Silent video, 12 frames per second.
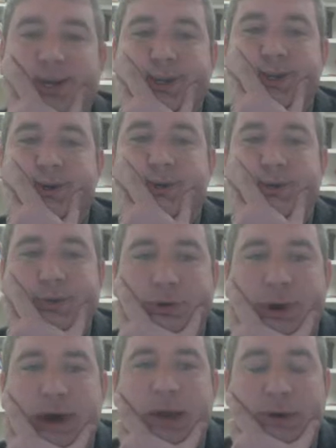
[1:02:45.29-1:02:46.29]
So
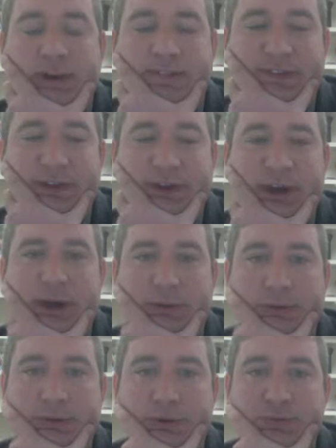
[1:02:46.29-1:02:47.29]
how do I figure out
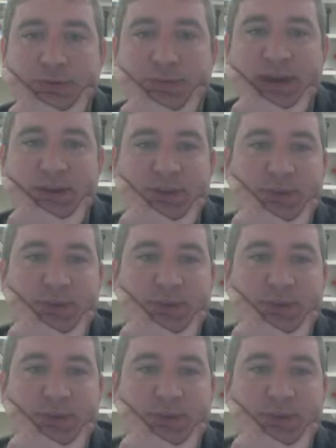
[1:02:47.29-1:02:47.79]
those bounds?